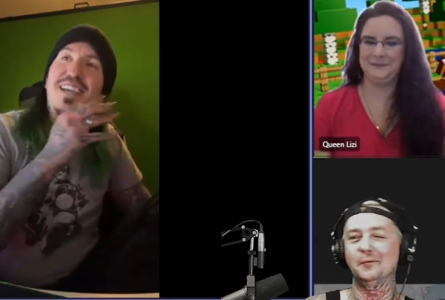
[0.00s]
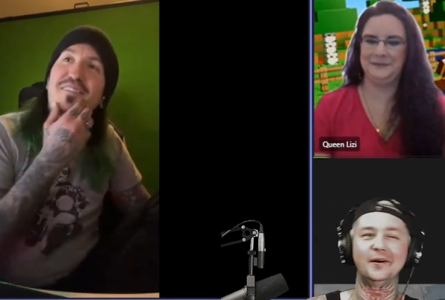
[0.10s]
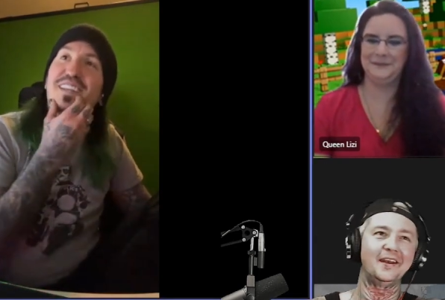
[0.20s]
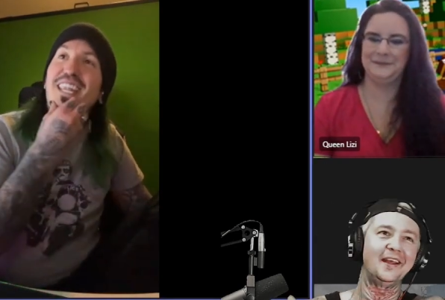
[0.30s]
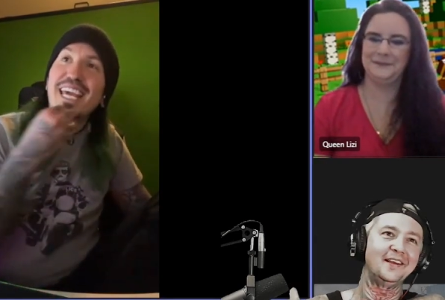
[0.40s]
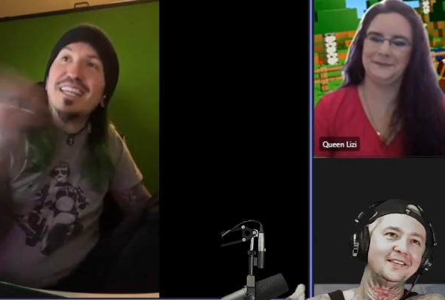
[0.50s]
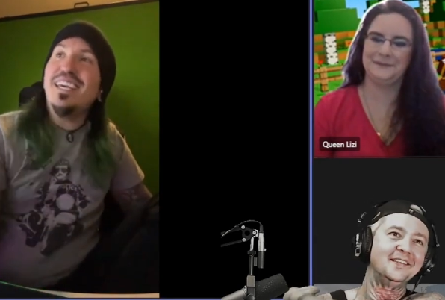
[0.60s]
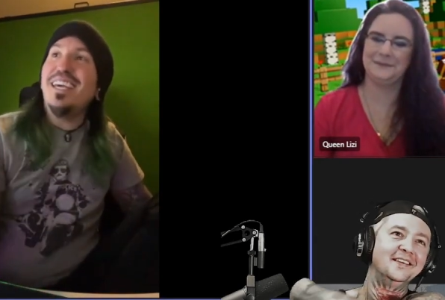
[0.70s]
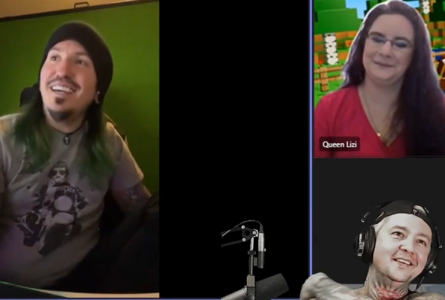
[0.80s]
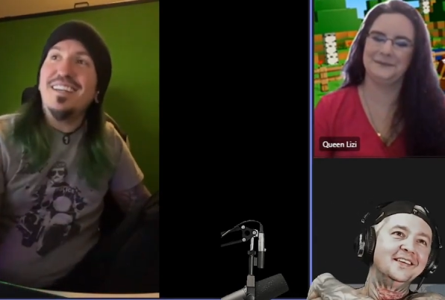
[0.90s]
Speaker 1: One days.
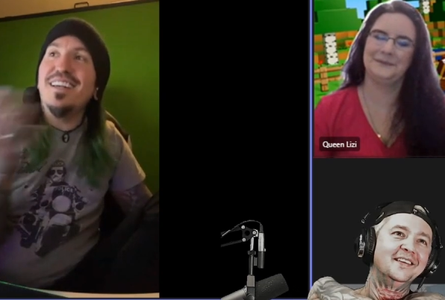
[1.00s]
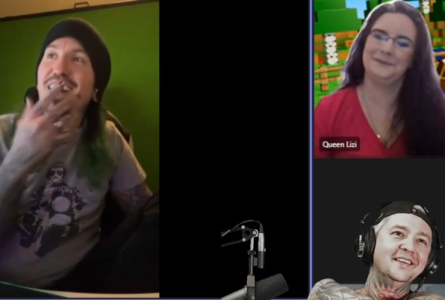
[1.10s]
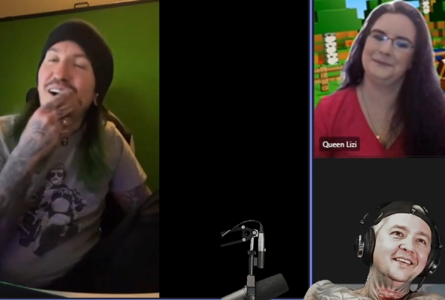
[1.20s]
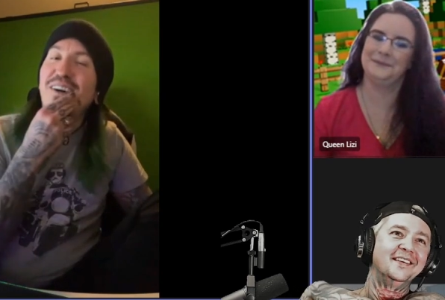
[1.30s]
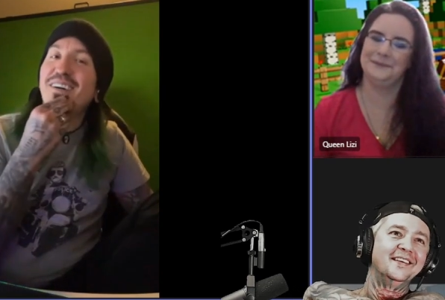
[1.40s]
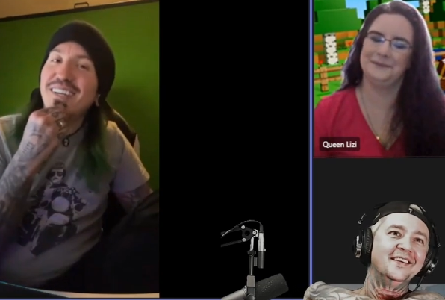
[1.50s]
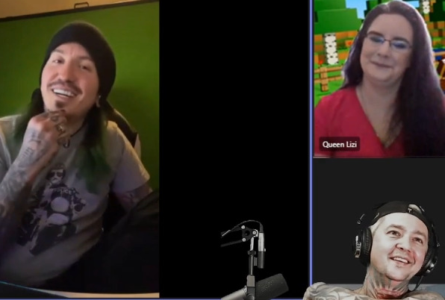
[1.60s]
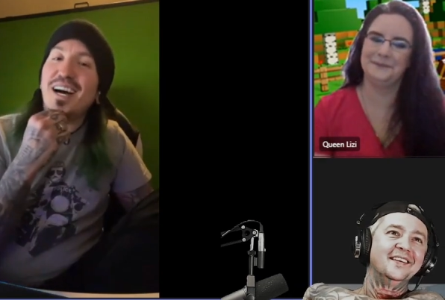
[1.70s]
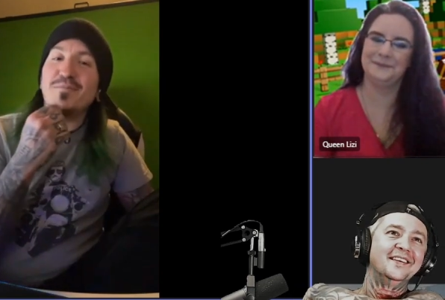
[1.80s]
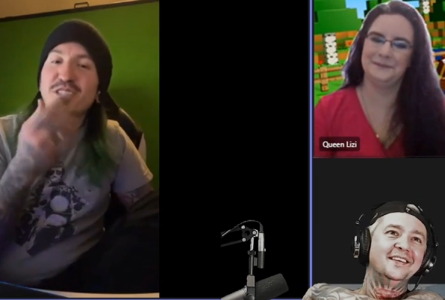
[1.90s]
Lately, no.
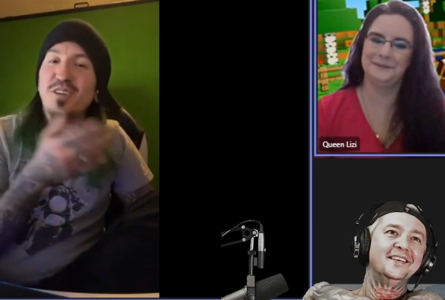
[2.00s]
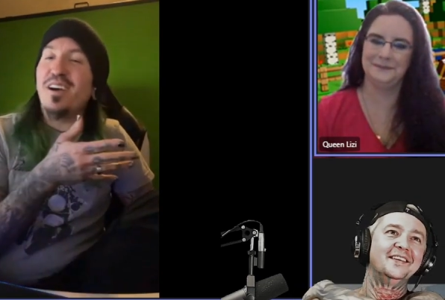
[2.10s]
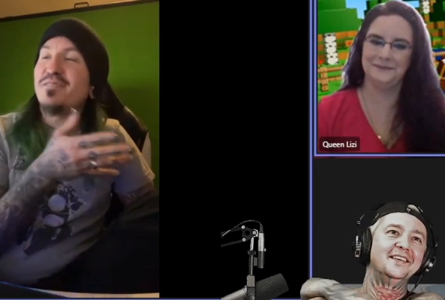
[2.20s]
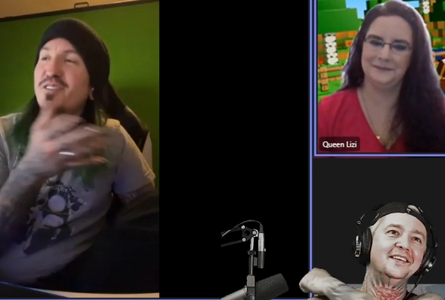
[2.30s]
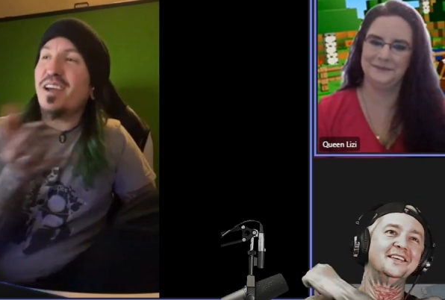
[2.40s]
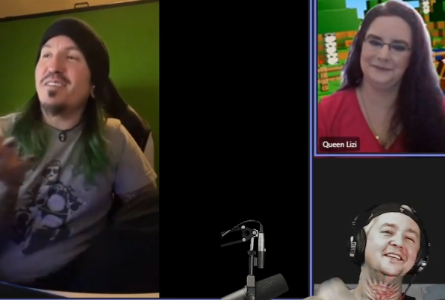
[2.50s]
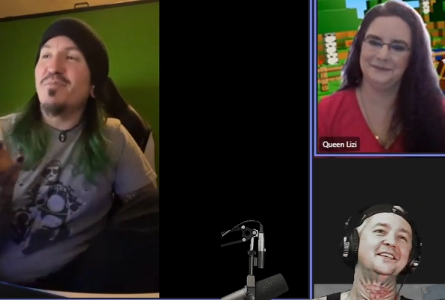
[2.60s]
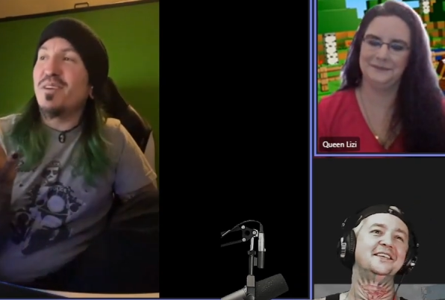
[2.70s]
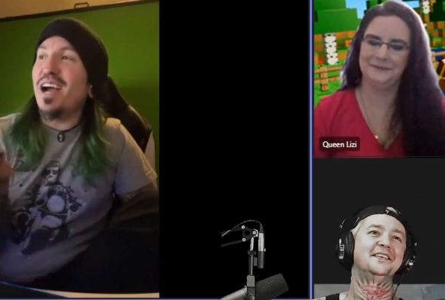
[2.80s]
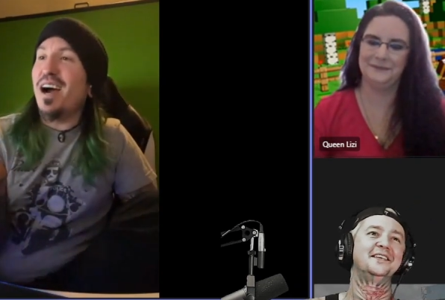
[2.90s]
I'm sure I've
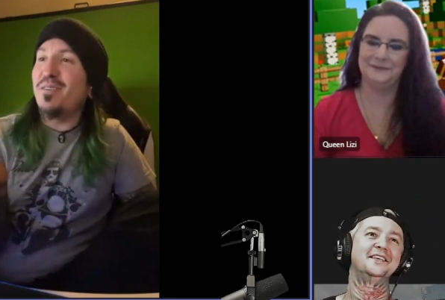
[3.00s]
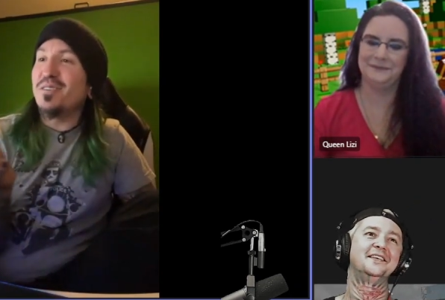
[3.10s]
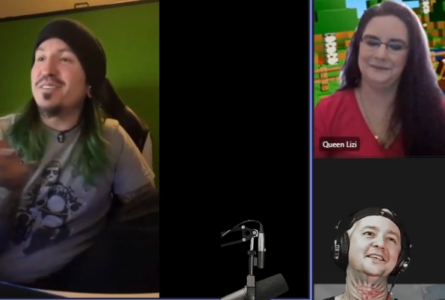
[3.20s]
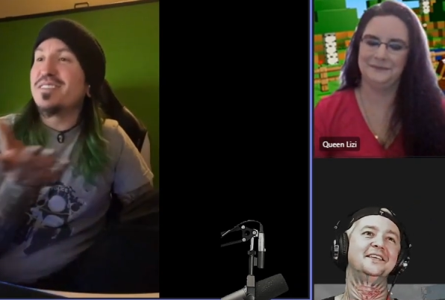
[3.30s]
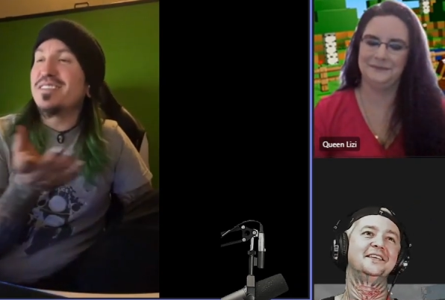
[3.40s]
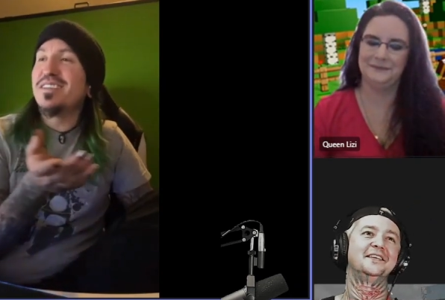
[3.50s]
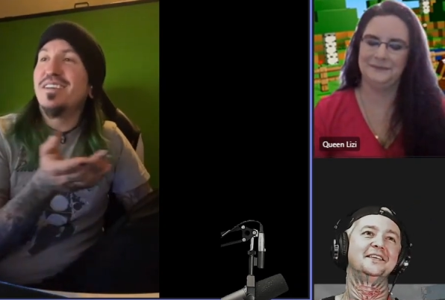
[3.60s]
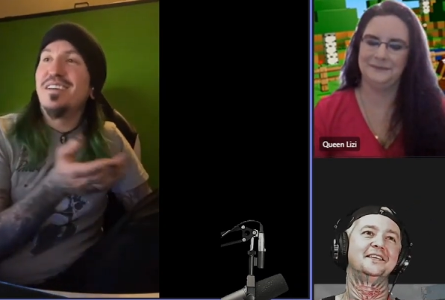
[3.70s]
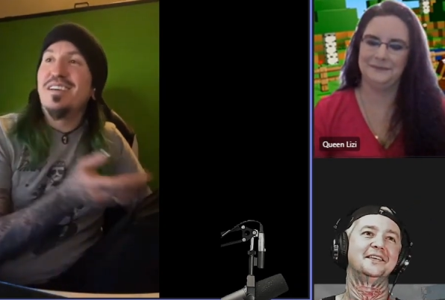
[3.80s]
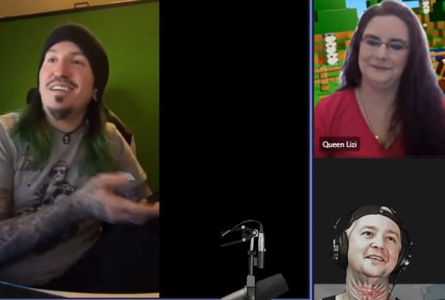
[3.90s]
drained more hours
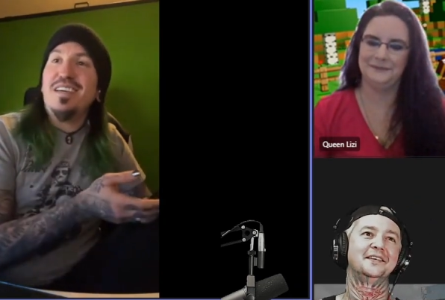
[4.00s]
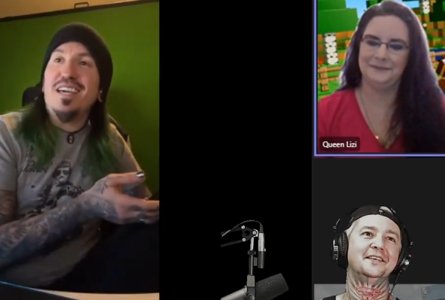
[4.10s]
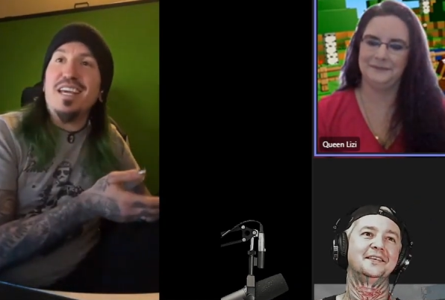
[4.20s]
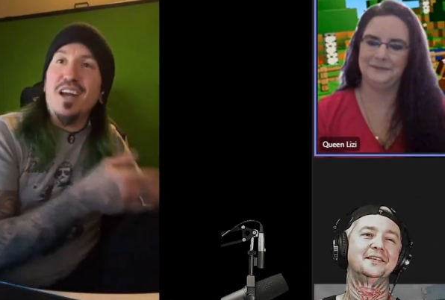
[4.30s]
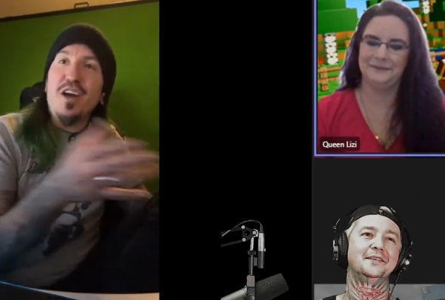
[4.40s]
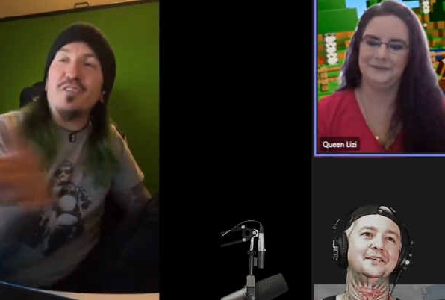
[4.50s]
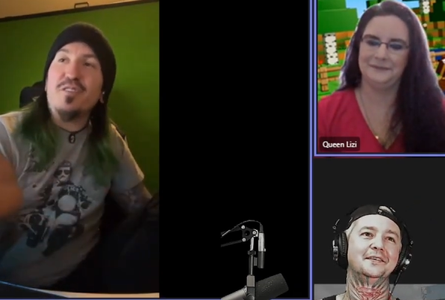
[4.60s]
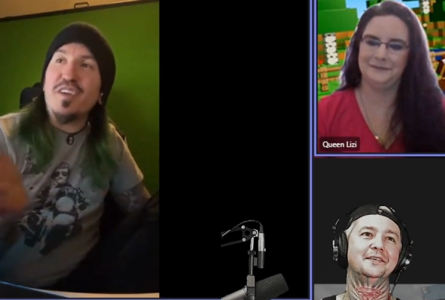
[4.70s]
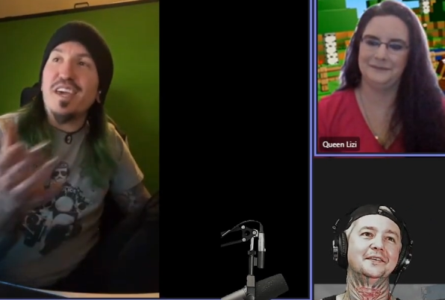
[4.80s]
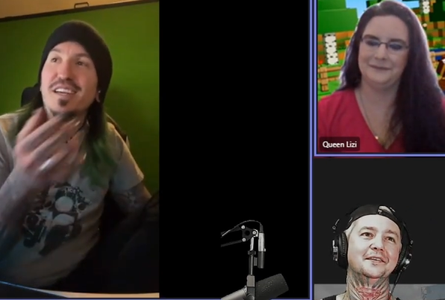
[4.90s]
in
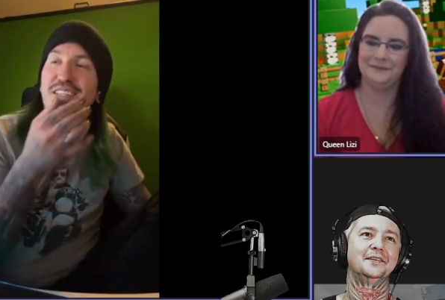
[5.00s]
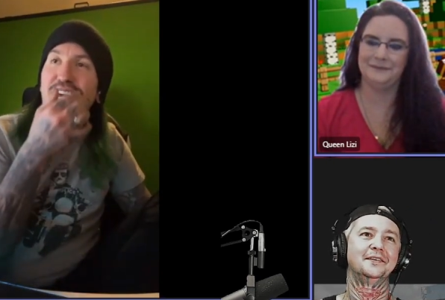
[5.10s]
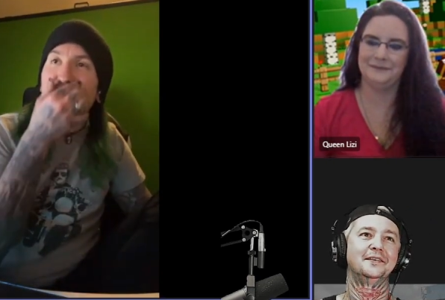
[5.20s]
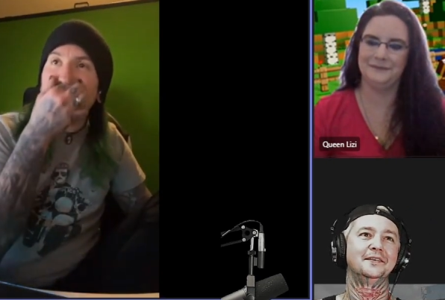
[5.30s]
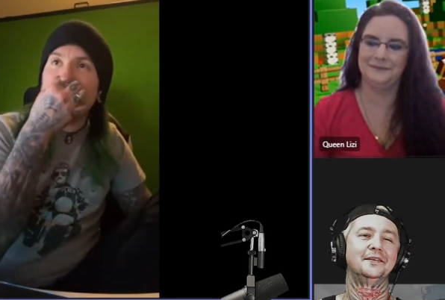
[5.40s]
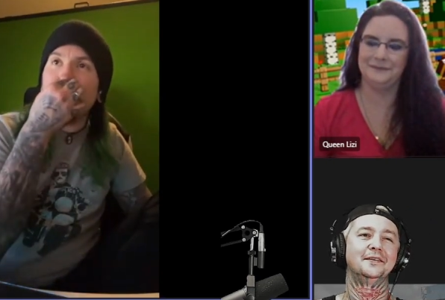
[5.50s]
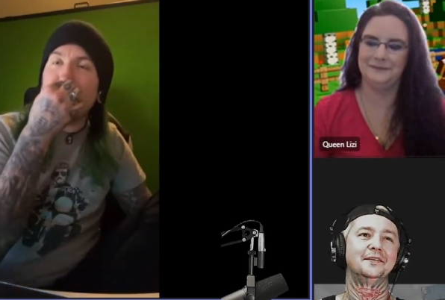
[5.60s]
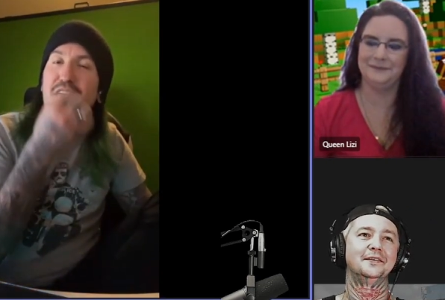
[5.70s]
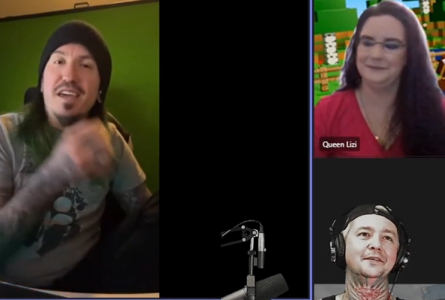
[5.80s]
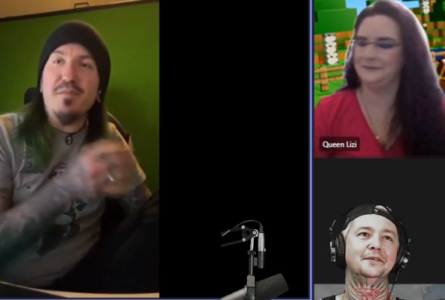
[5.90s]
other things as
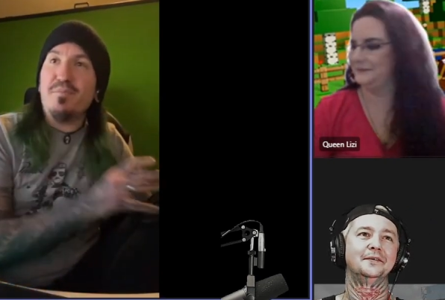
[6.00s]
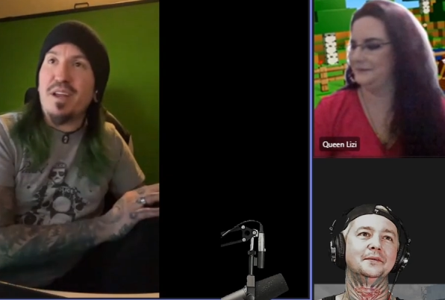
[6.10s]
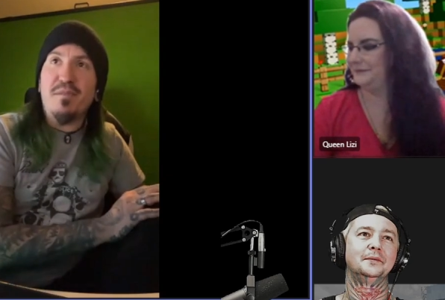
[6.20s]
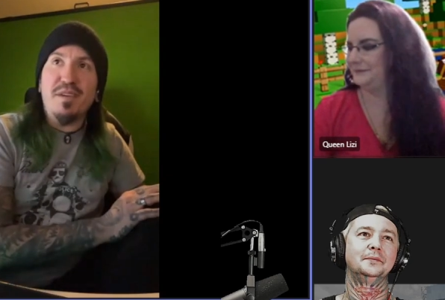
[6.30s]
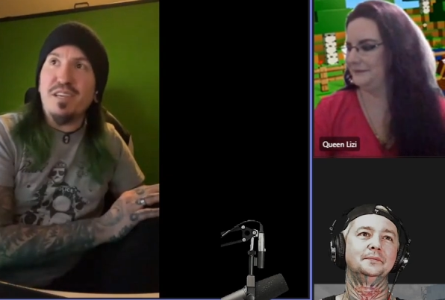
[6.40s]
of late, but I